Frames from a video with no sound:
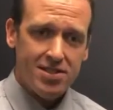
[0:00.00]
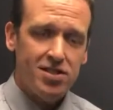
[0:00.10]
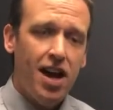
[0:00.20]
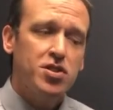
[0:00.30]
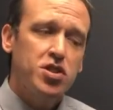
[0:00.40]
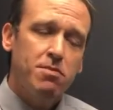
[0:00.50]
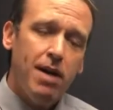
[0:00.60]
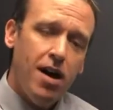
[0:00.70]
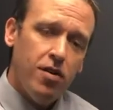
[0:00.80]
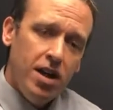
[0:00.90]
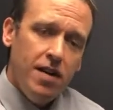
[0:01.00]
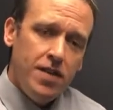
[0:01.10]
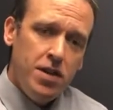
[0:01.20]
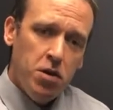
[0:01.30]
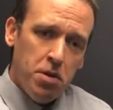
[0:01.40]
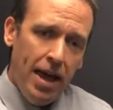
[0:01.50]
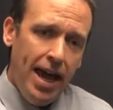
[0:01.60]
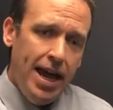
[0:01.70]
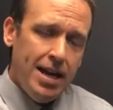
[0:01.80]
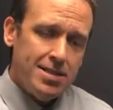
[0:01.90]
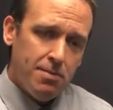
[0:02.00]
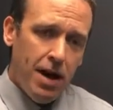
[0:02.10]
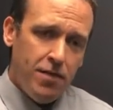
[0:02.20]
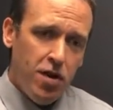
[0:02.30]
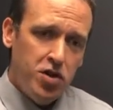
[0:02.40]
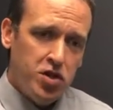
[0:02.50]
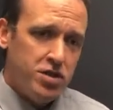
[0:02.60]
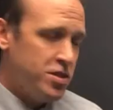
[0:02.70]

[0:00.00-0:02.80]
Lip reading: It's not just about, the pain, it's about function.